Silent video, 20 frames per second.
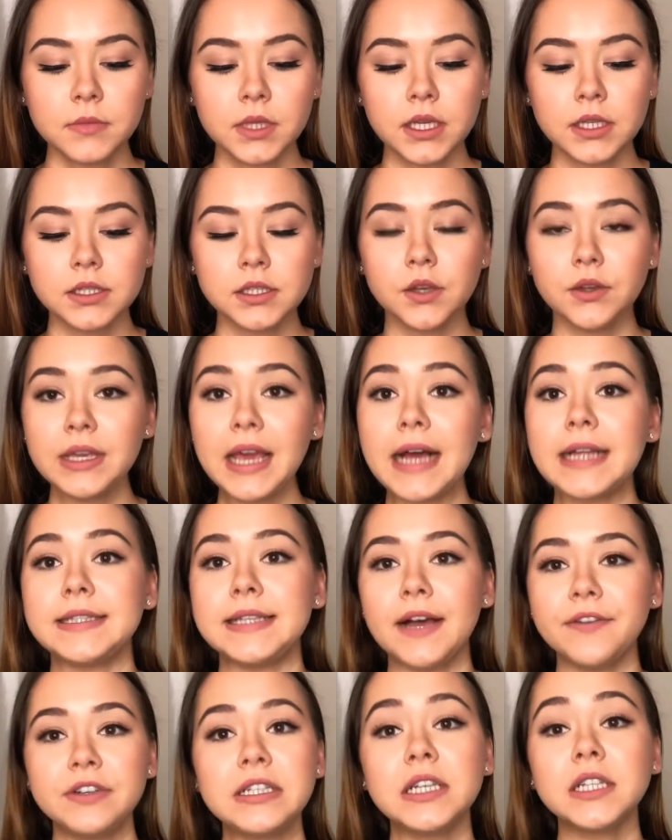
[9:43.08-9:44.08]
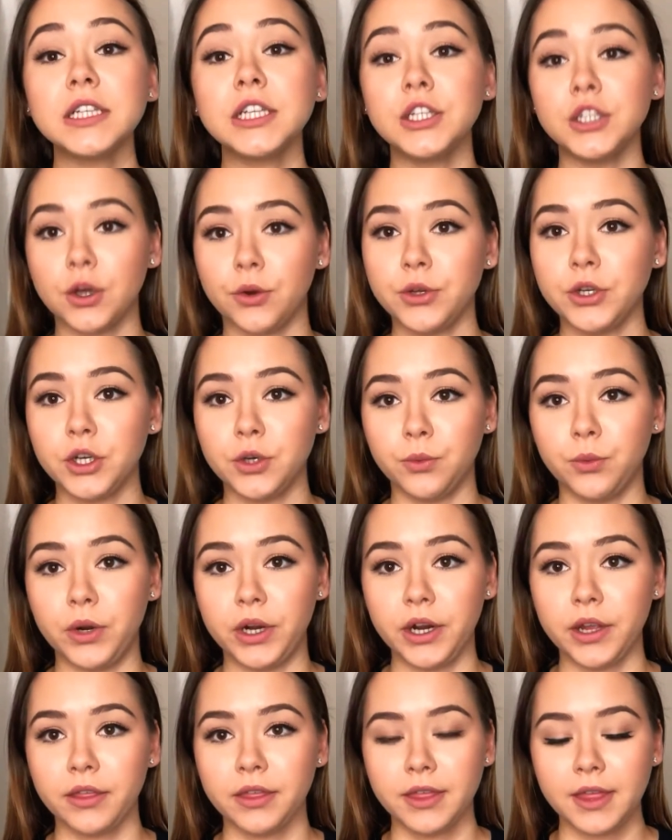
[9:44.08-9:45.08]
So yeah, definitely know your
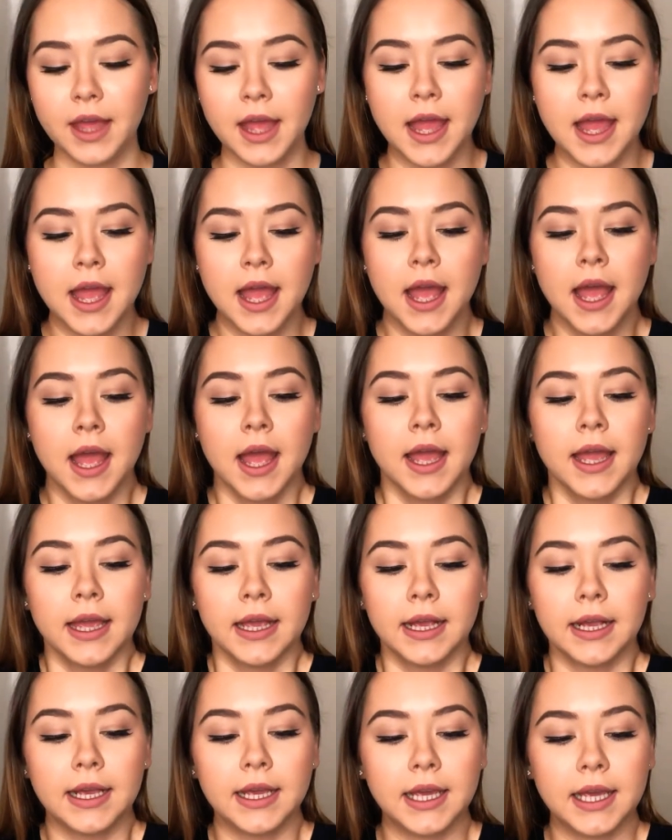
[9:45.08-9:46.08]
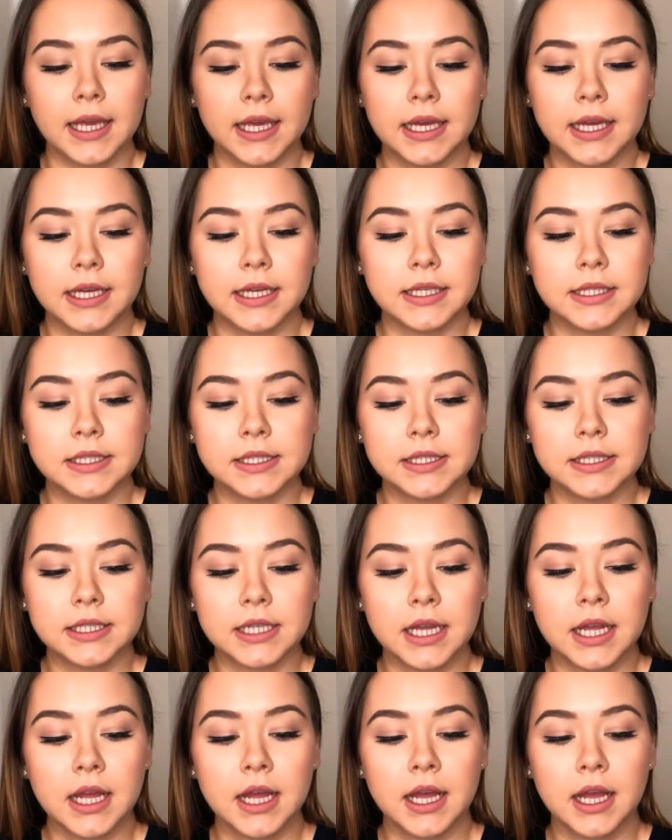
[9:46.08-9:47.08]
worth. And
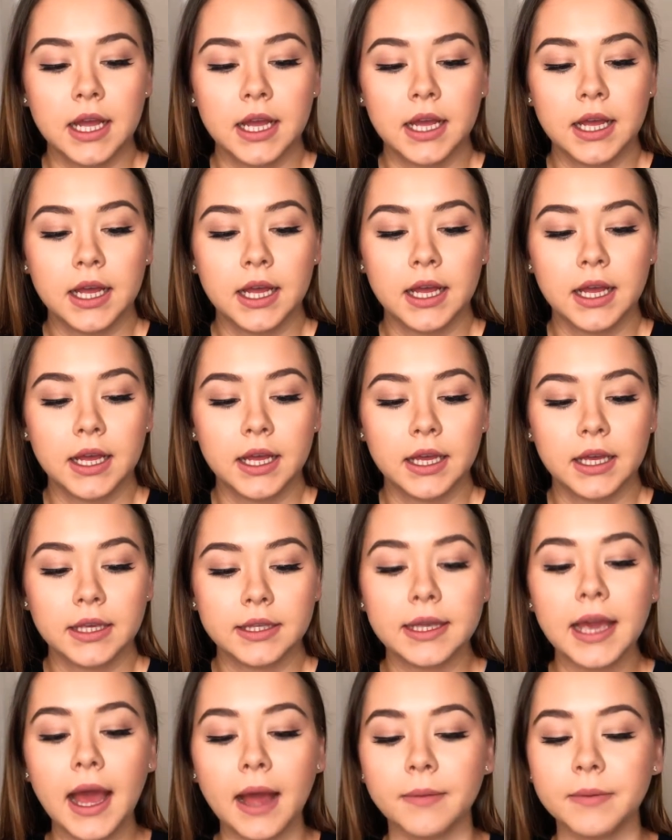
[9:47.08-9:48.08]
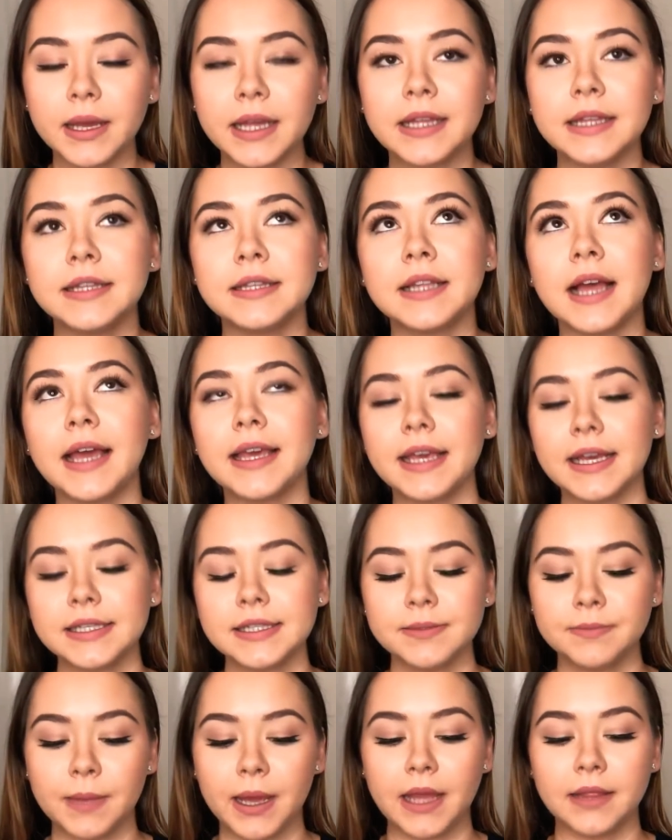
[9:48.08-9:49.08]
yeah, and I
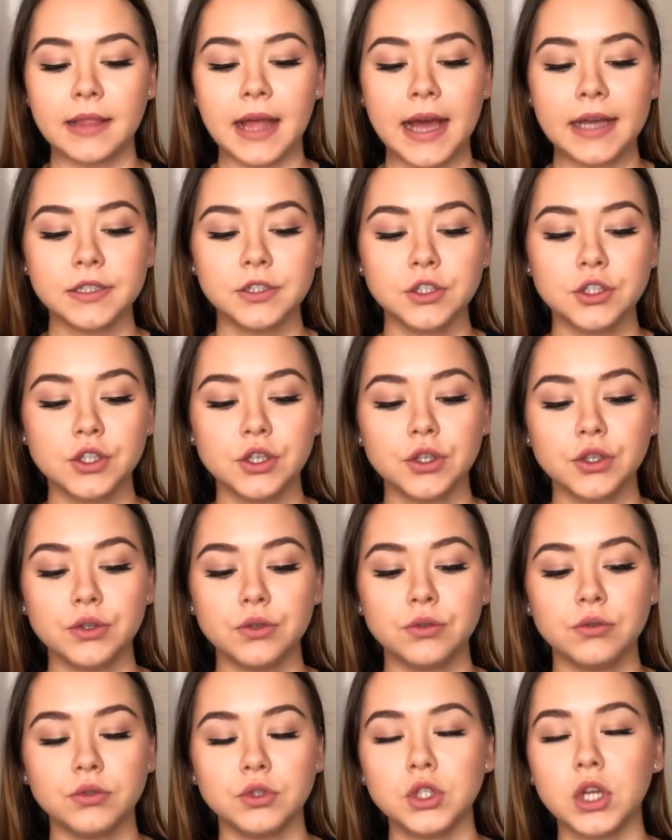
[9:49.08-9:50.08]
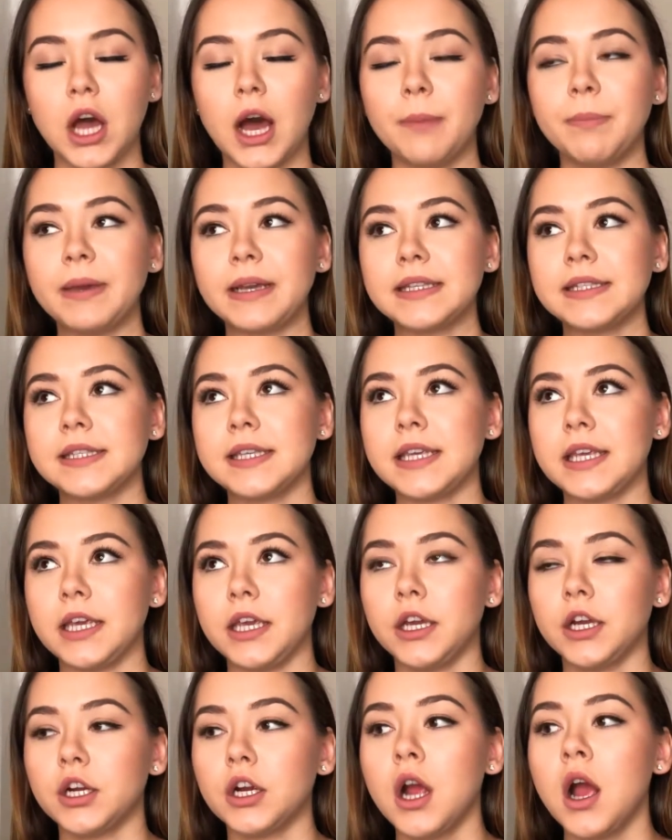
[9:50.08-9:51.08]
guess my last two topics
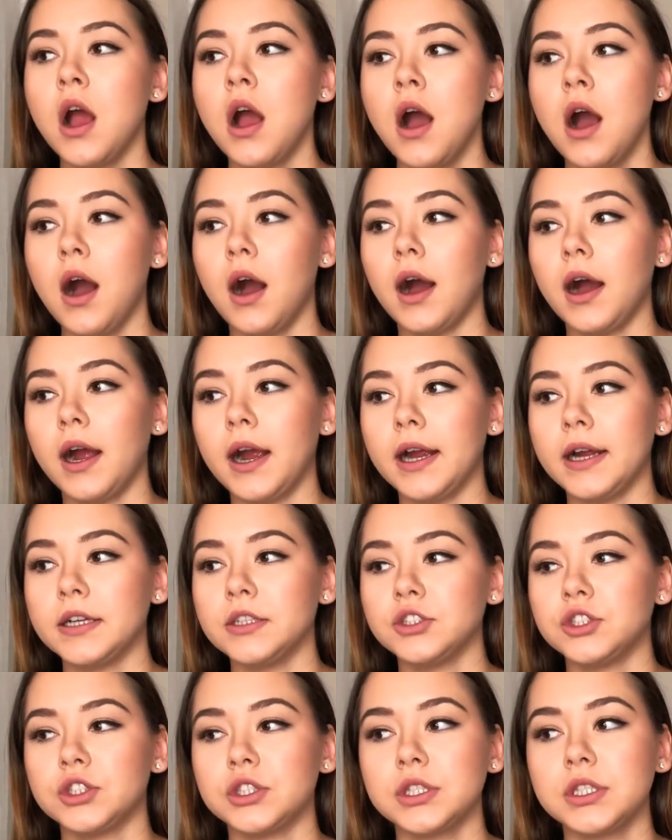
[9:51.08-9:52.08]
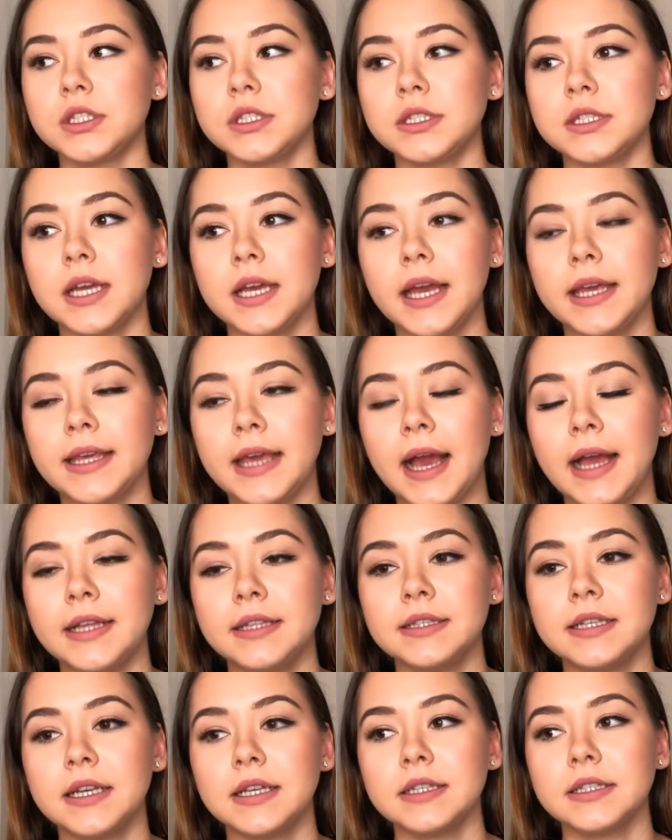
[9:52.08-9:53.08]
here are just,
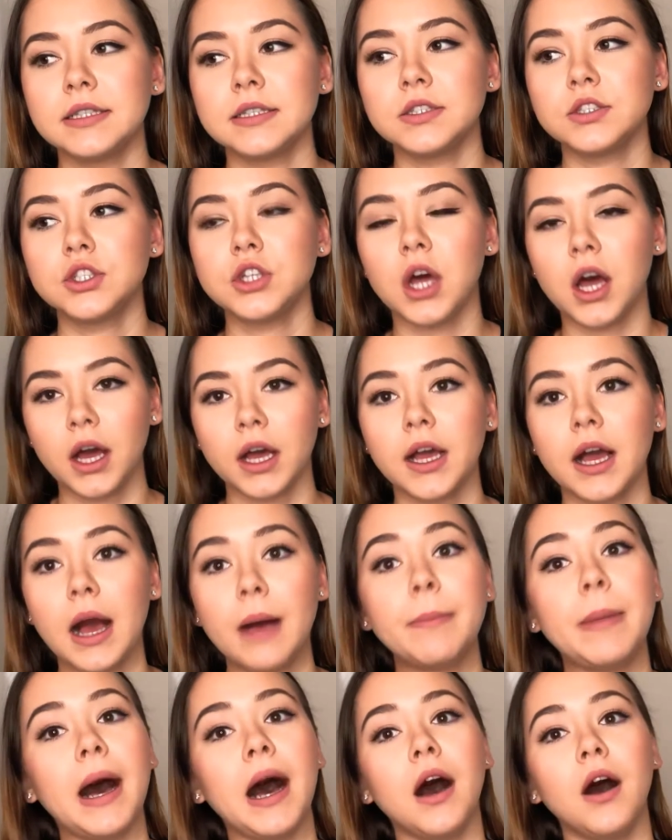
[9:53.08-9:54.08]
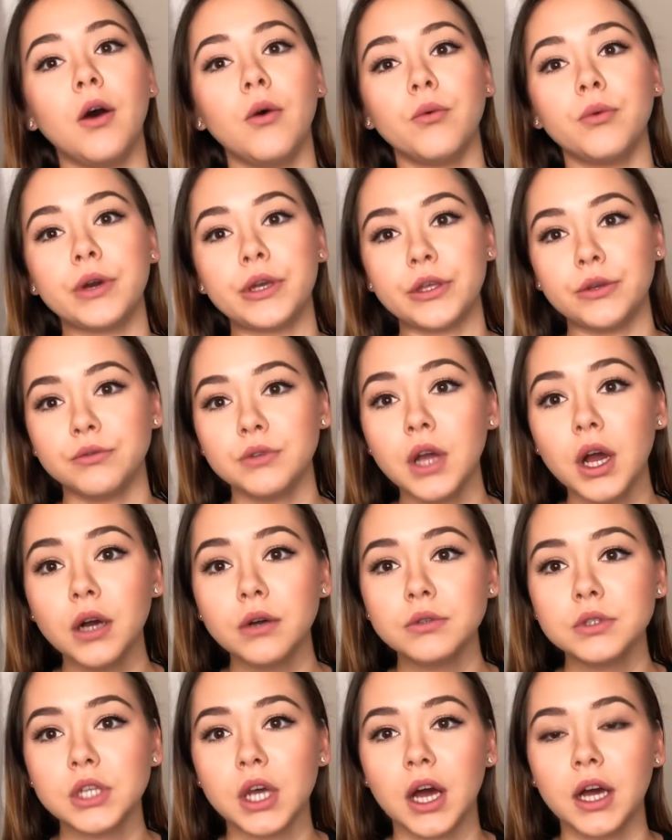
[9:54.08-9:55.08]
again, talk about what you
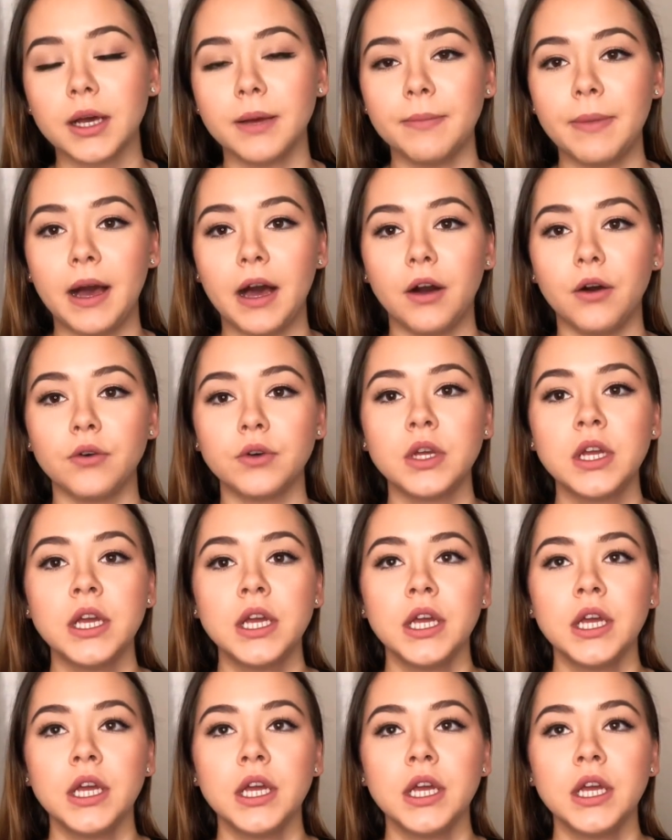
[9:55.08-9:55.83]
know, talk about